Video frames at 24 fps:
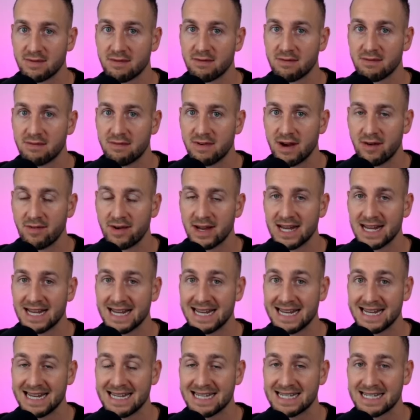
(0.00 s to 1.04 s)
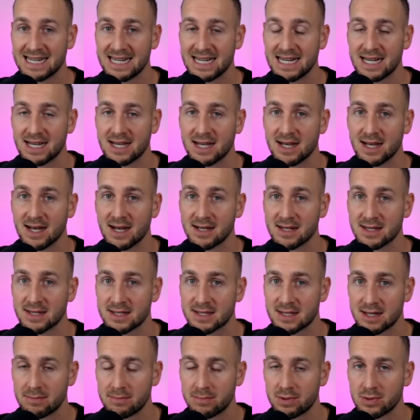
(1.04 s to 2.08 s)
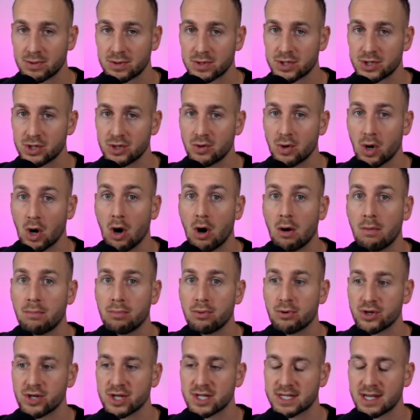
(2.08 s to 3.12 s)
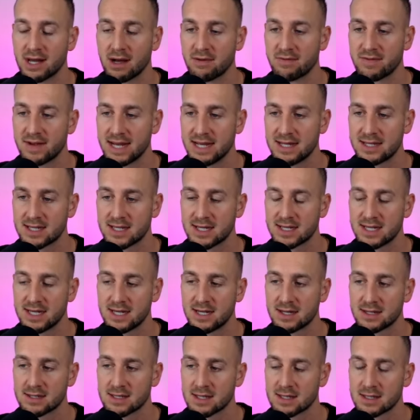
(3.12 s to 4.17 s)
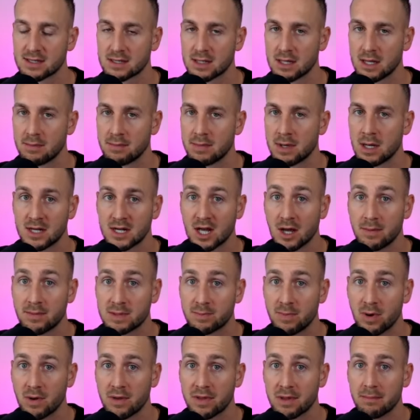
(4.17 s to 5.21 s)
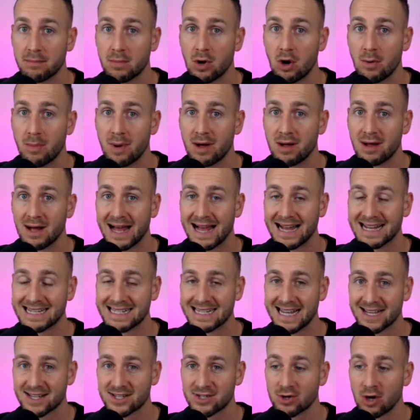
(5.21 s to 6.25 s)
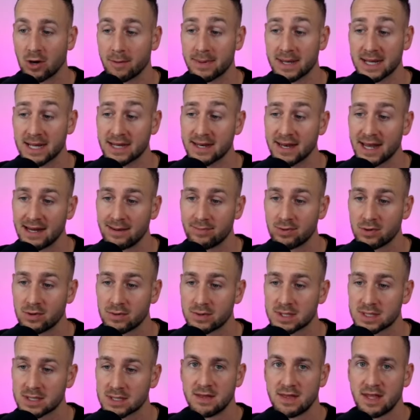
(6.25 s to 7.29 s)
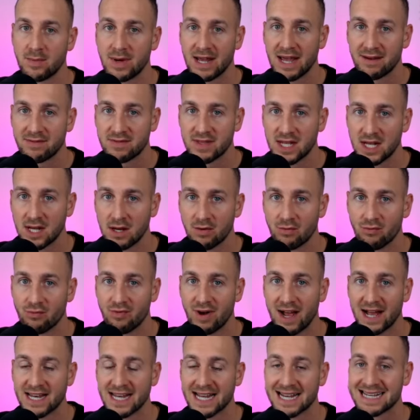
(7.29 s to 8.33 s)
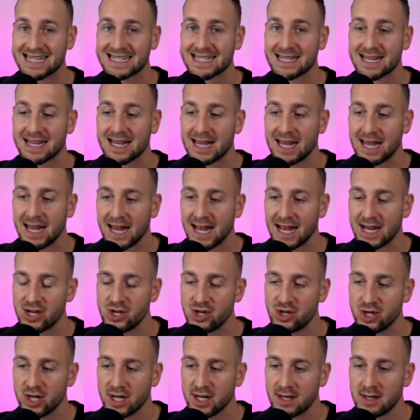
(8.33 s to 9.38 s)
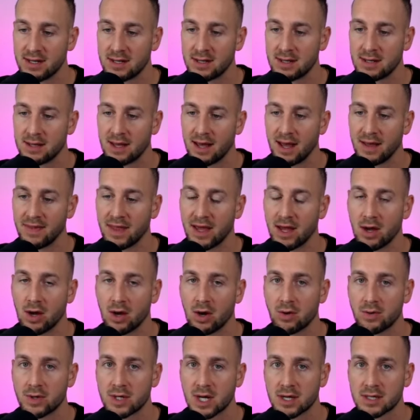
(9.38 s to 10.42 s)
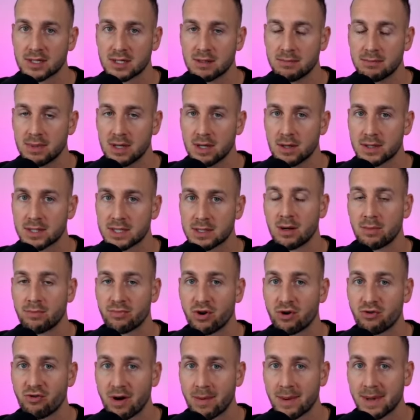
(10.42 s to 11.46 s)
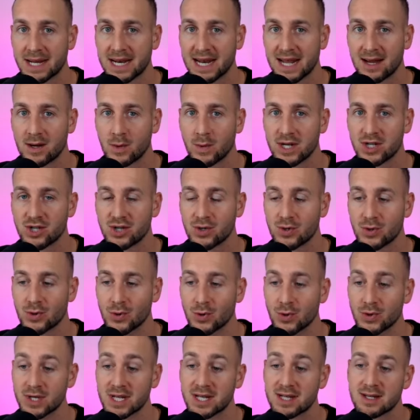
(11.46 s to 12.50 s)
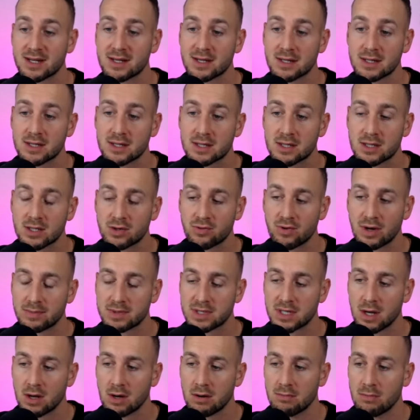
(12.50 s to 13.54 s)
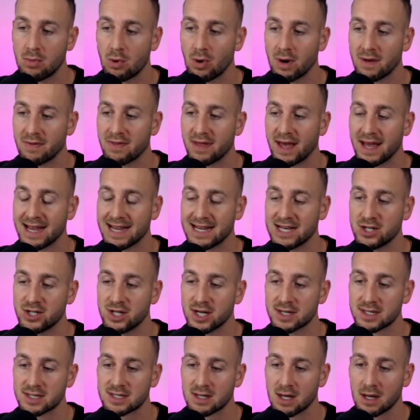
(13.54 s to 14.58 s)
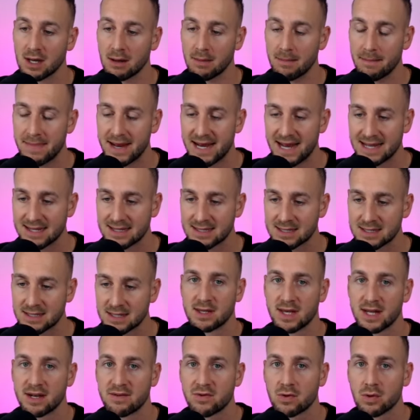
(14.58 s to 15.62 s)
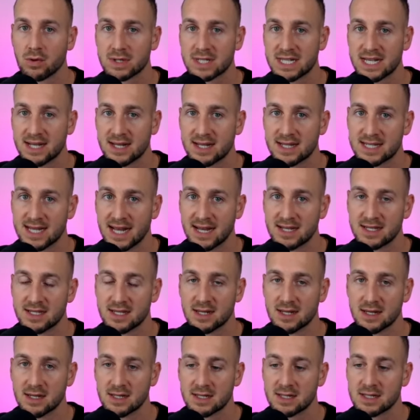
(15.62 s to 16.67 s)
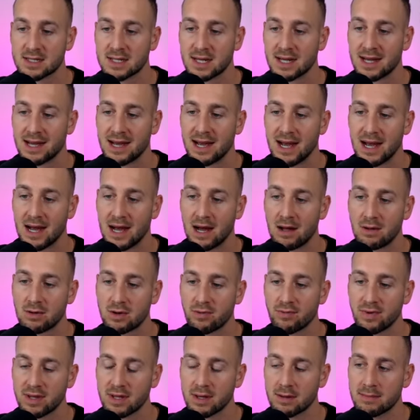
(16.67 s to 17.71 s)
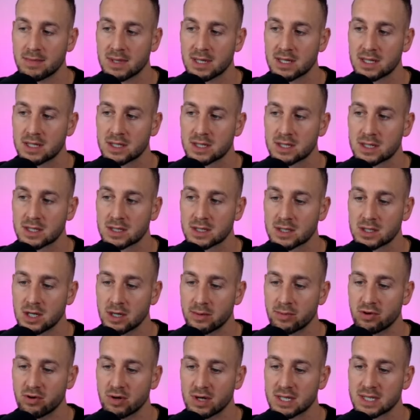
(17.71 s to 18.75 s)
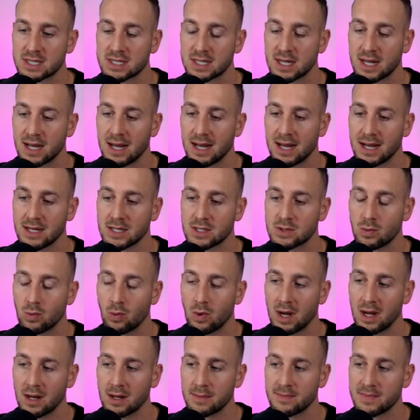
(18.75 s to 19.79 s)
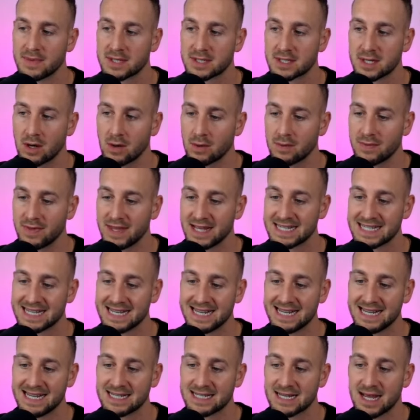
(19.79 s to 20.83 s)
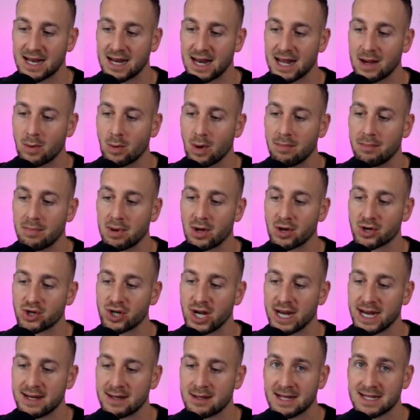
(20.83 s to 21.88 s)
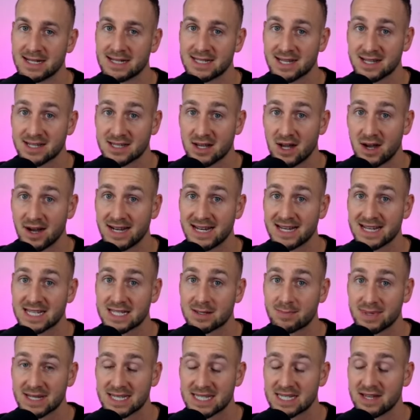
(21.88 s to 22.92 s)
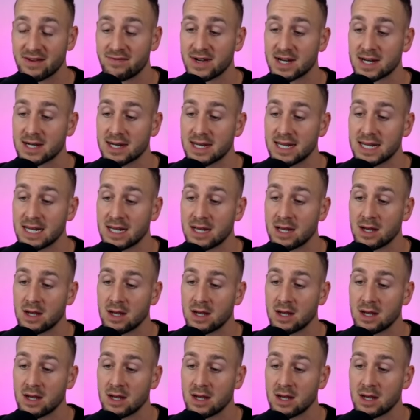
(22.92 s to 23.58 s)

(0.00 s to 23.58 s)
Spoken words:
very easy and simple to onboard yourself into this ecosystem, comes both mobile and desktop enabled. Then we have the Radix Engine and their own custom built programming language called Scrypto, more on that in just a minute. And of course the consensus algorithm Cerberus as well. So this is a layer 1 blockchain designed specifically